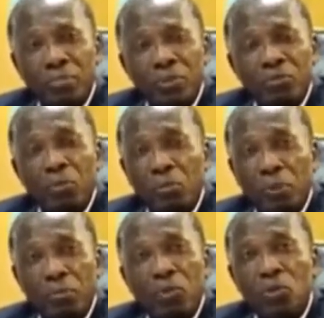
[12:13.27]
for
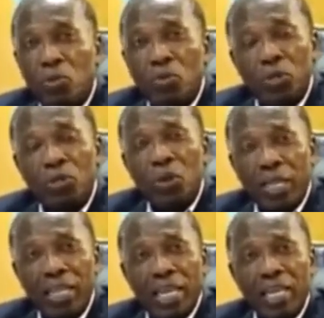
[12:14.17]
people who want to
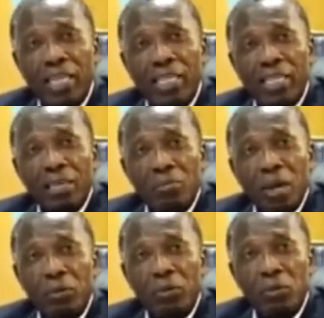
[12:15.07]
attend
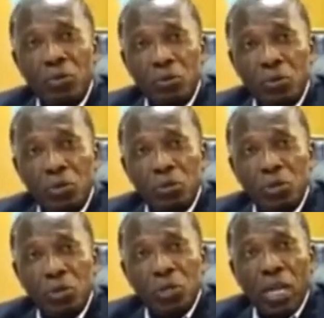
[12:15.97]
Bible school
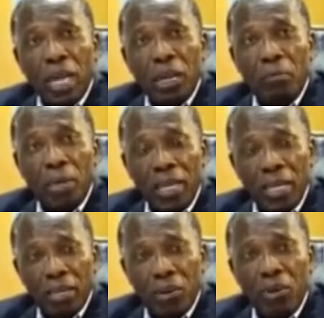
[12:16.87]
in
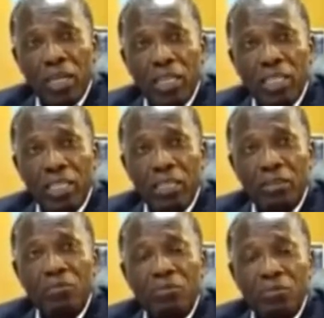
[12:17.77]
Benin, All
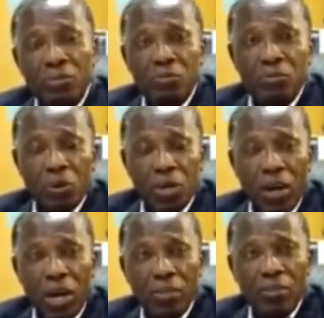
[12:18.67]
Nation for
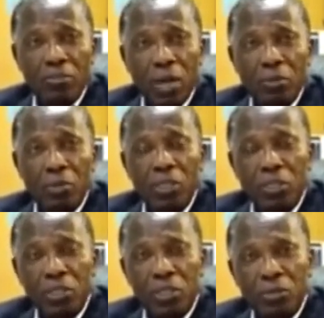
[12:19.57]
Christ Bible
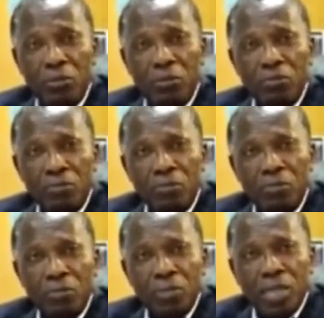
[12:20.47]
Institute.
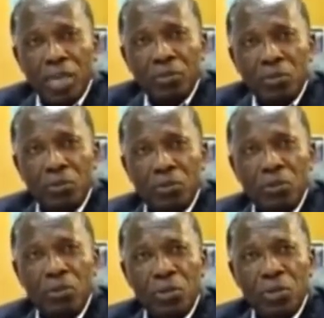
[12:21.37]
And
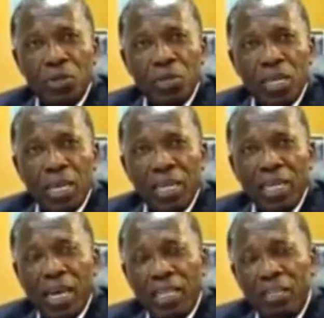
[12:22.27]
so
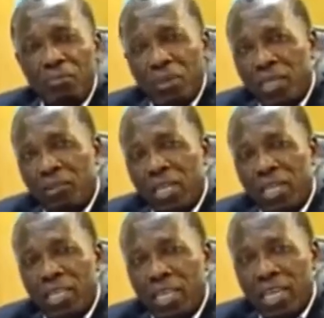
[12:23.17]
that particular
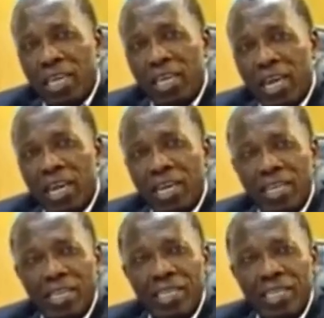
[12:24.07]
year, I